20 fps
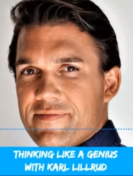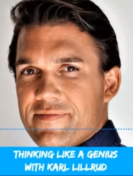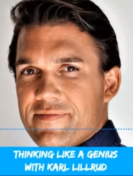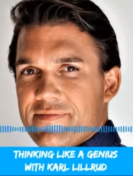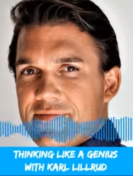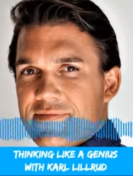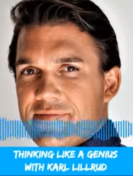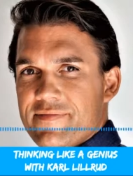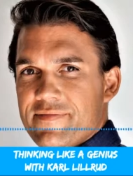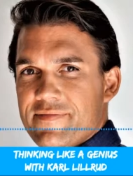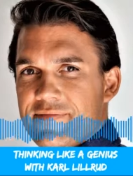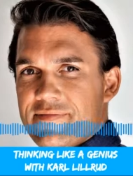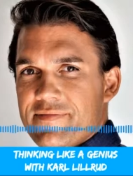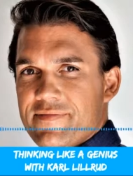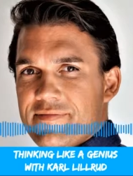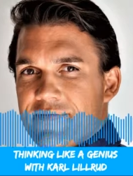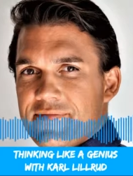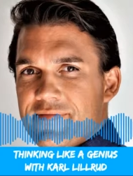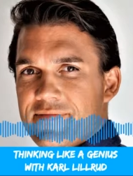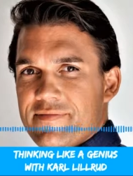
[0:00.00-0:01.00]
write a
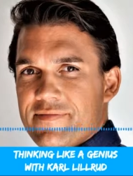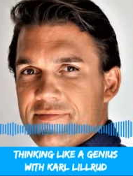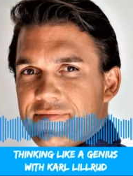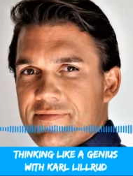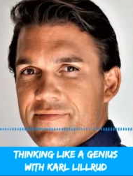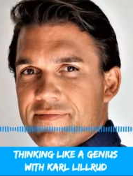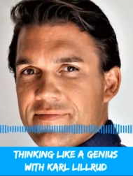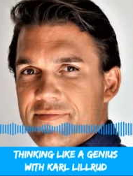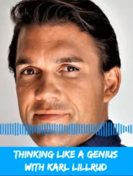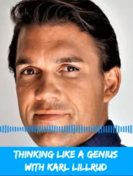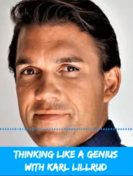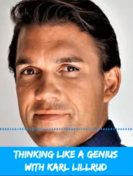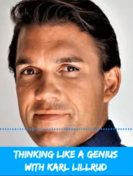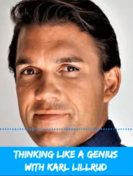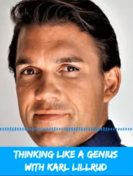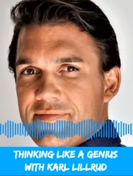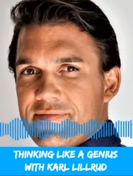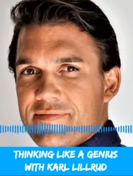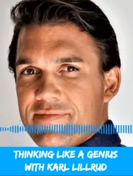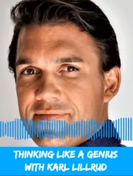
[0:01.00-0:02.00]
Word document
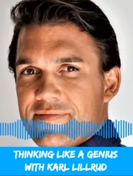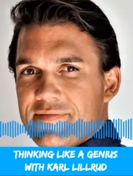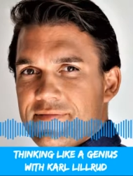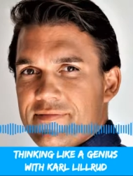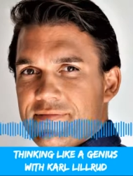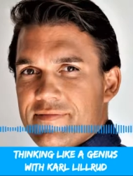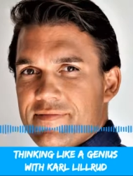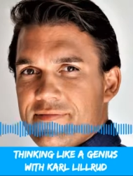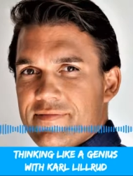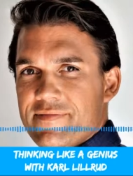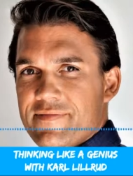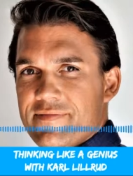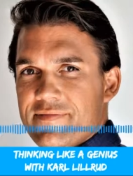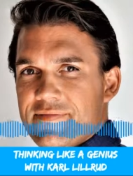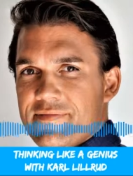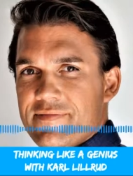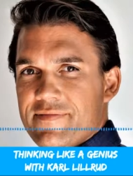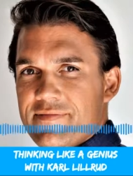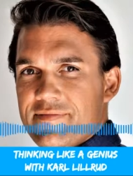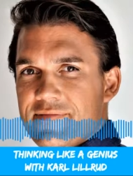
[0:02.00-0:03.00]
with all this
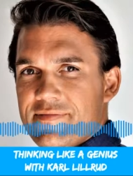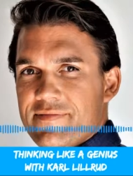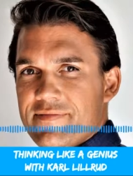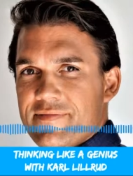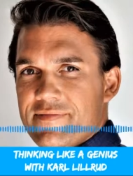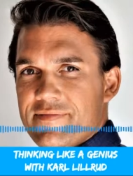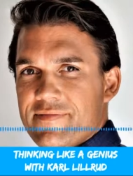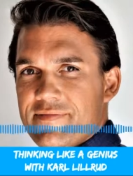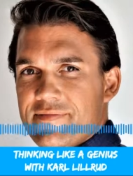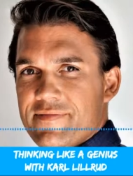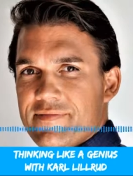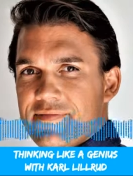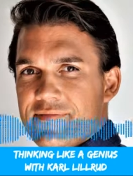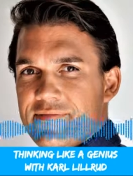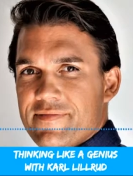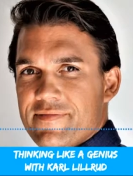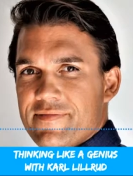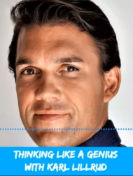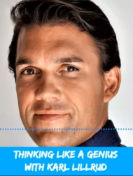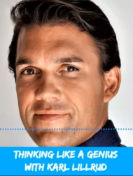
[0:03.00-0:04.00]
information, it would
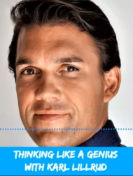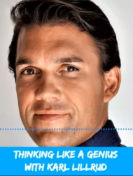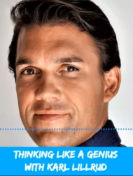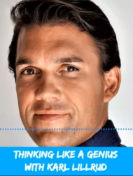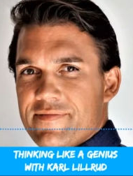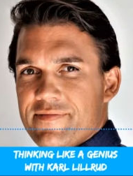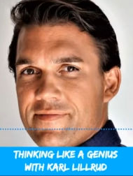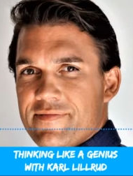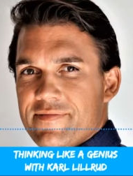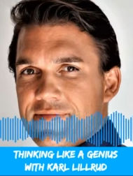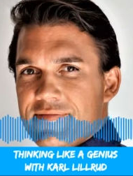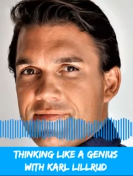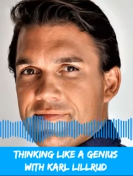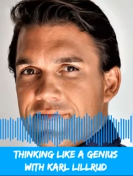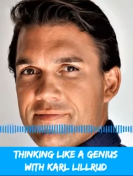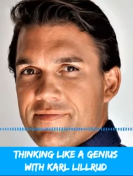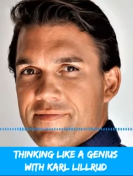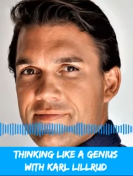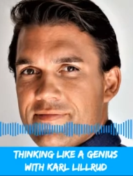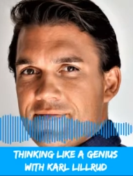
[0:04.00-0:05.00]
take a
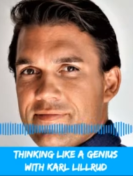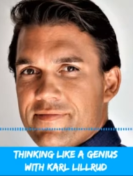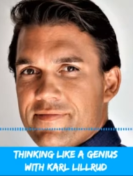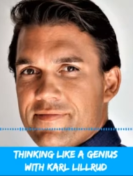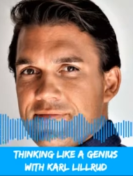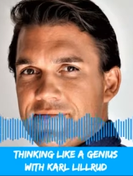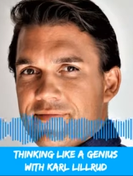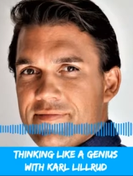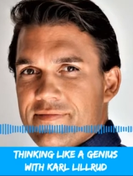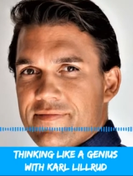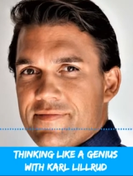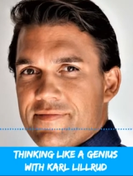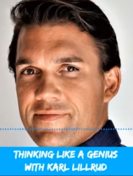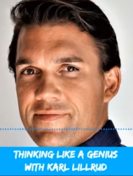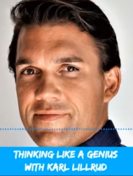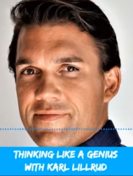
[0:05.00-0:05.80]
lot more time.